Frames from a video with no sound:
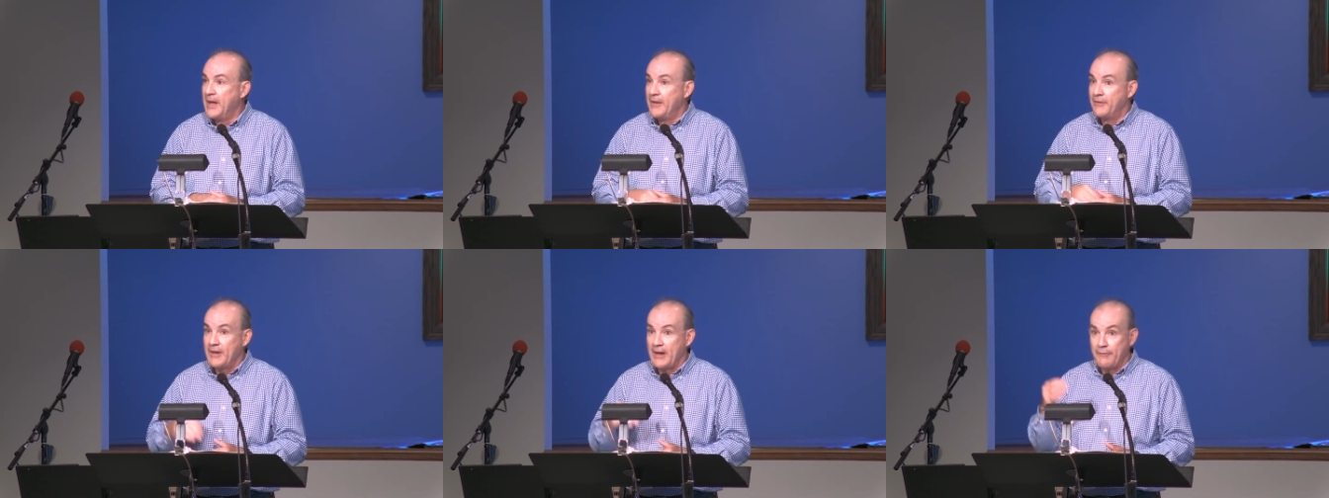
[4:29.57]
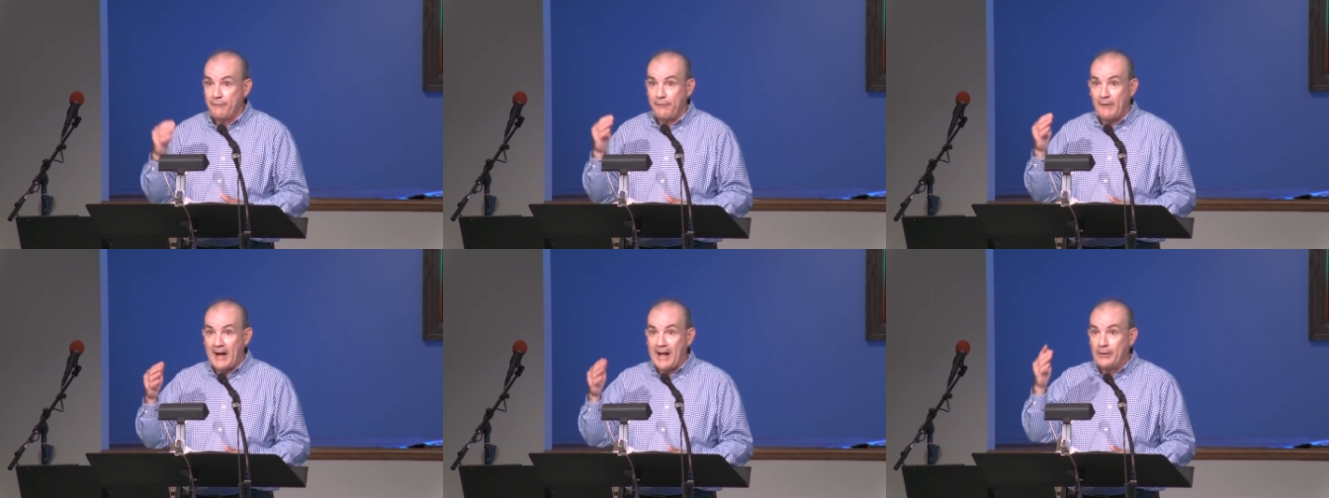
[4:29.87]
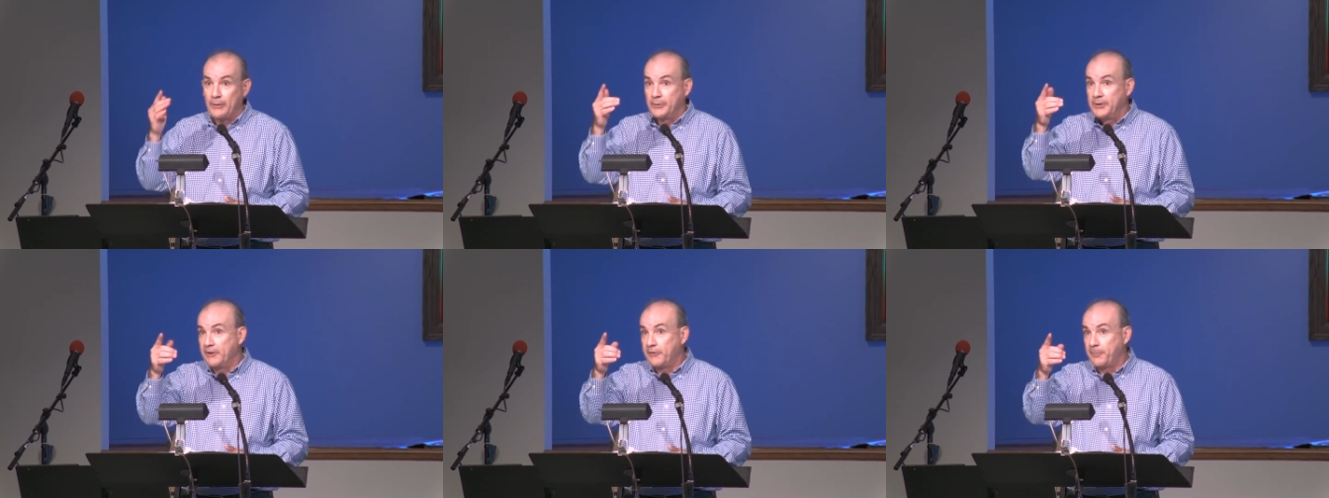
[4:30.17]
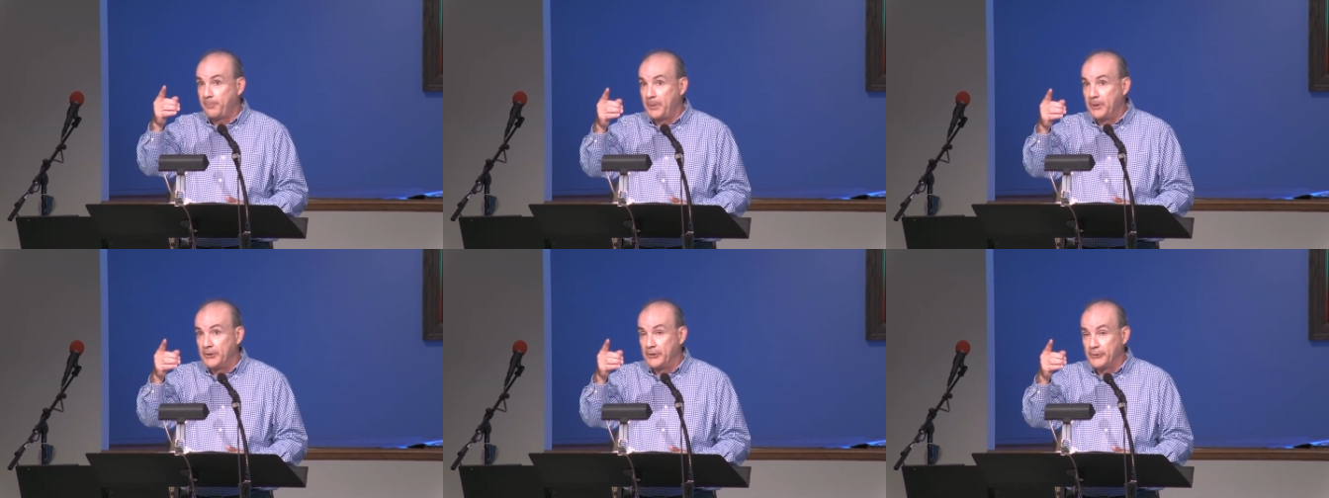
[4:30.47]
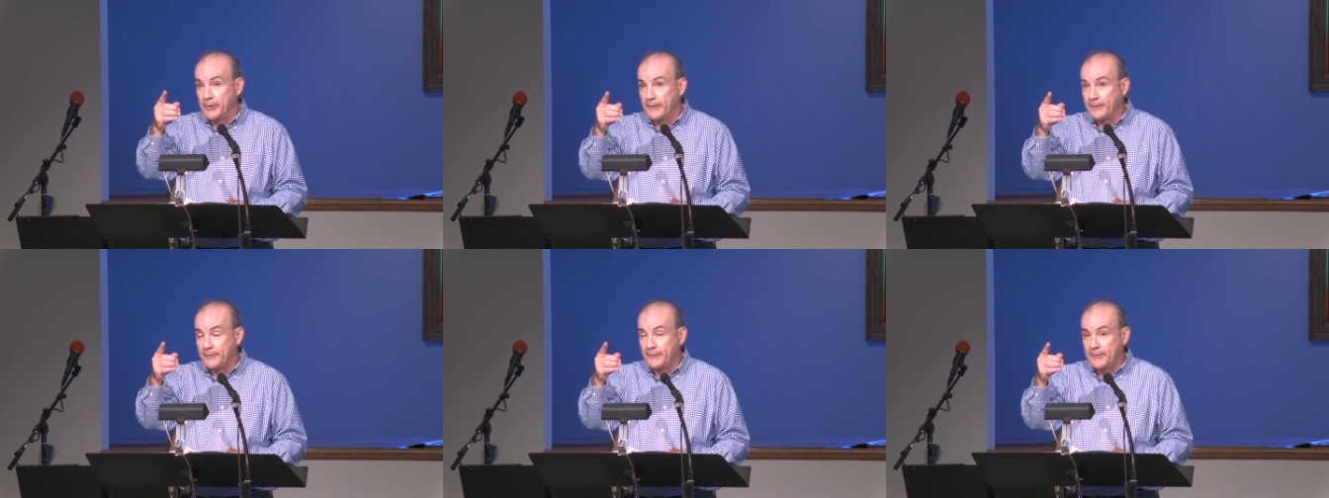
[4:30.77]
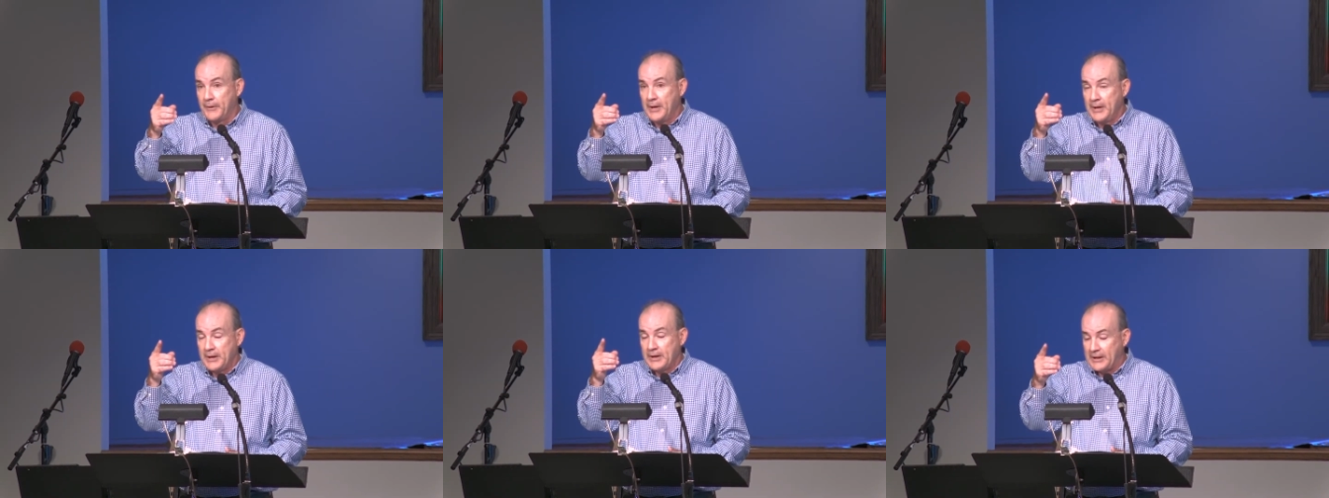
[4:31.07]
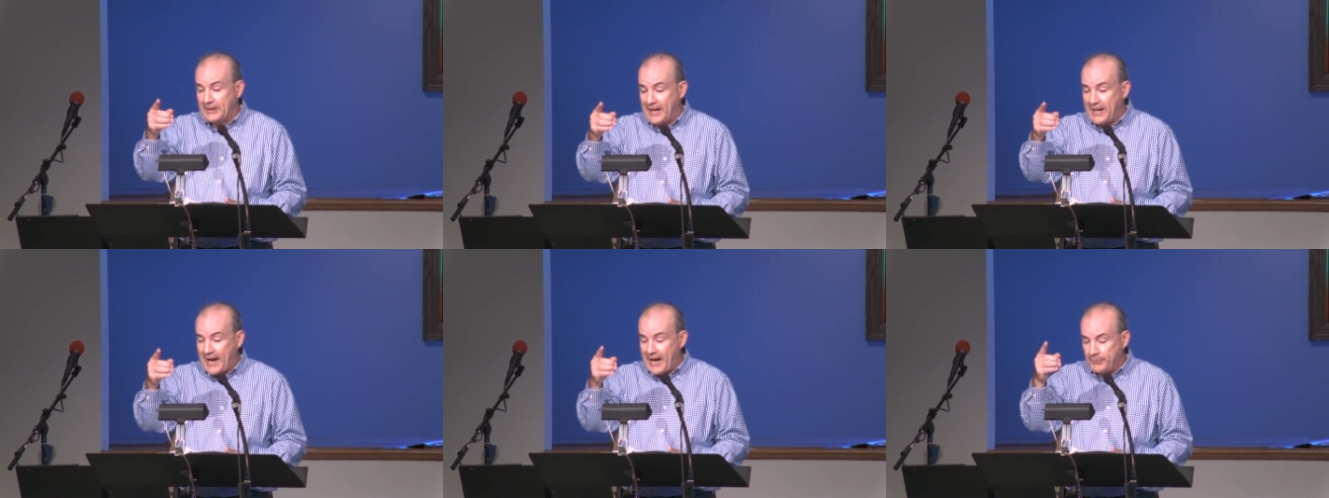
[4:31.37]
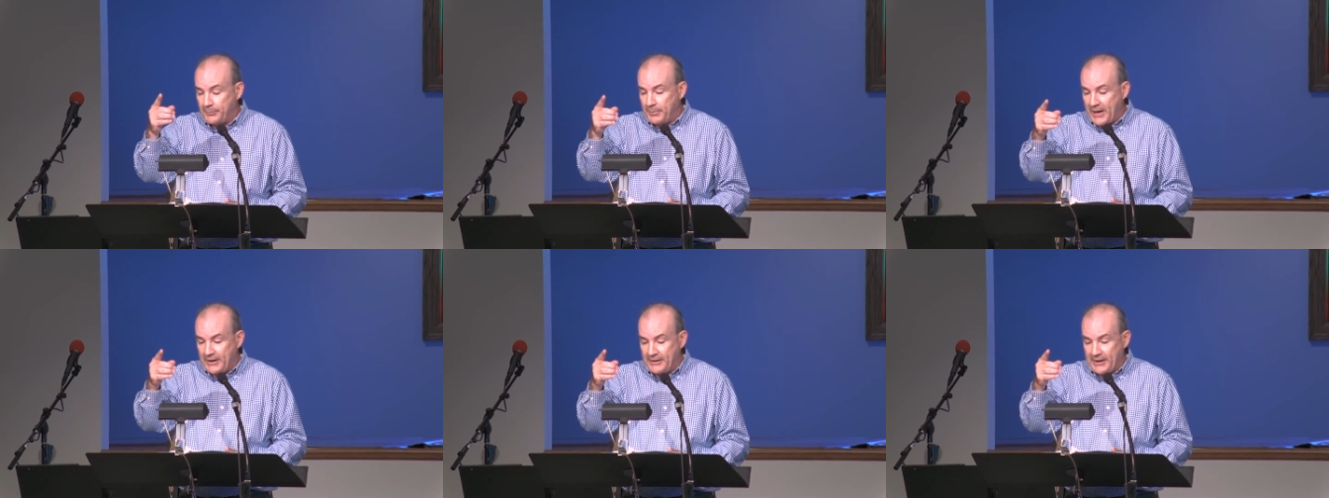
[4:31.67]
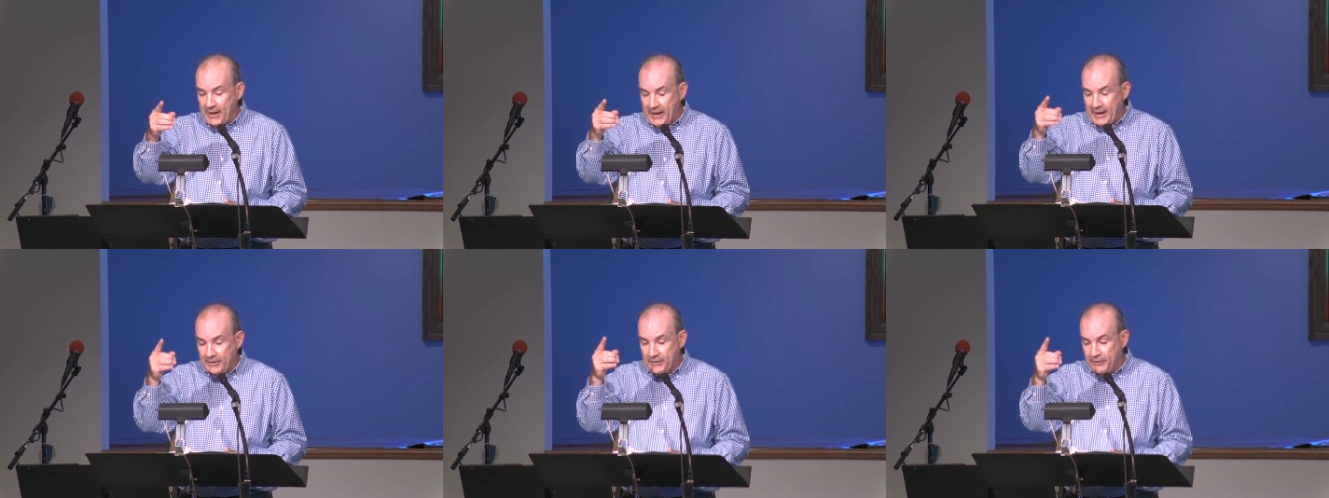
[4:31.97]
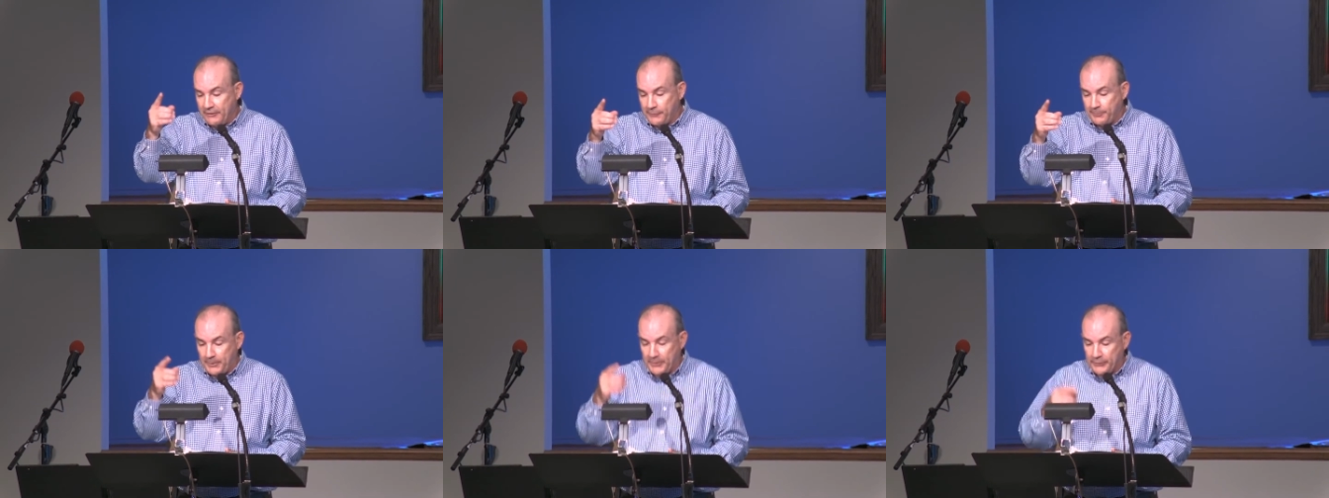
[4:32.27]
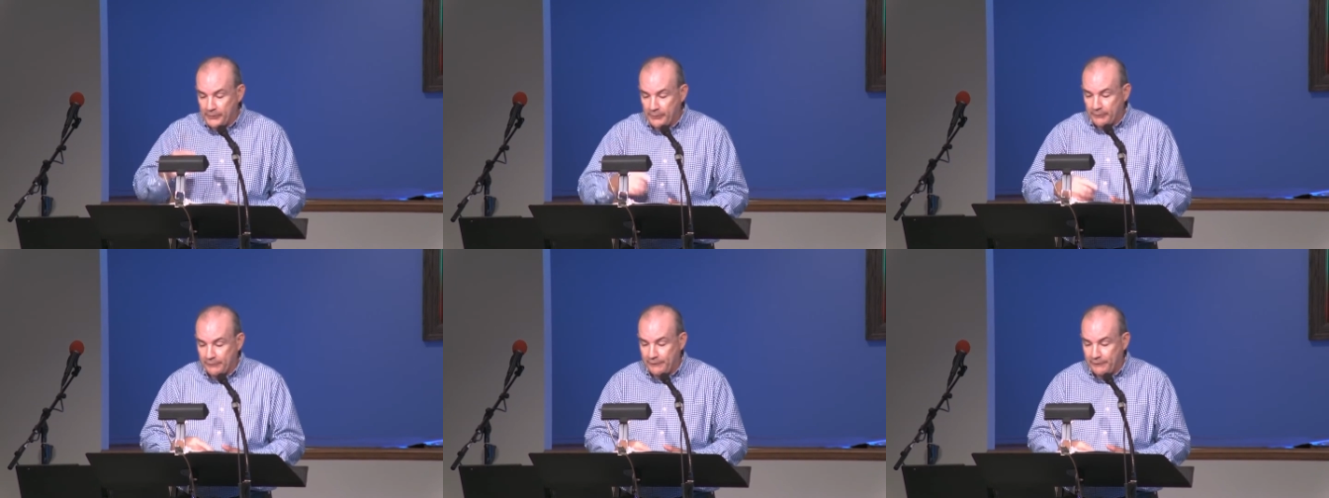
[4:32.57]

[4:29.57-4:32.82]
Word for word: They followed his pillar of cloud by day and his pillar